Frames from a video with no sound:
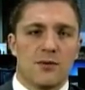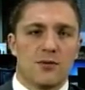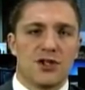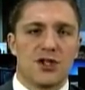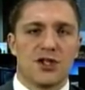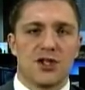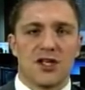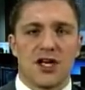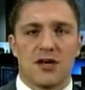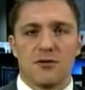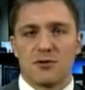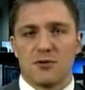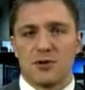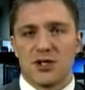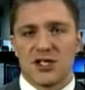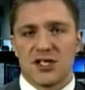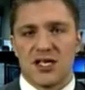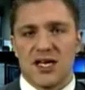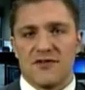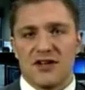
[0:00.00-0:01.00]
and we should
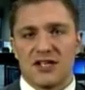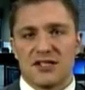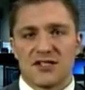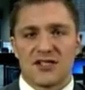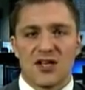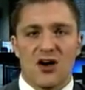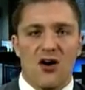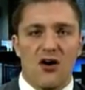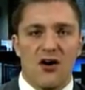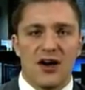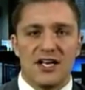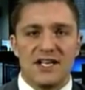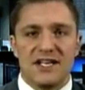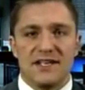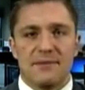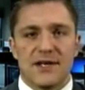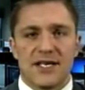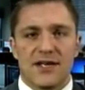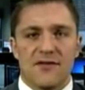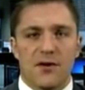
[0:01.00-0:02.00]
have a
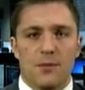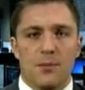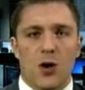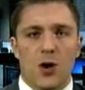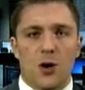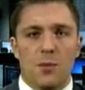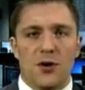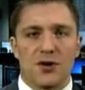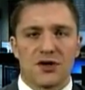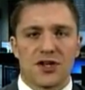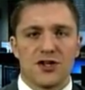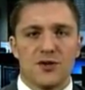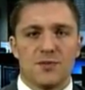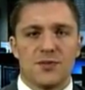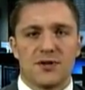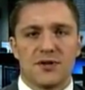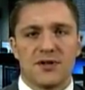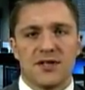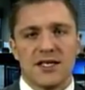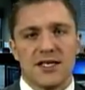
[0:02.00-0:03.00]
tiny bit of a pop on
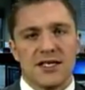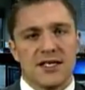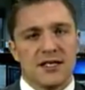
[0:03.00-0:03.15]
open.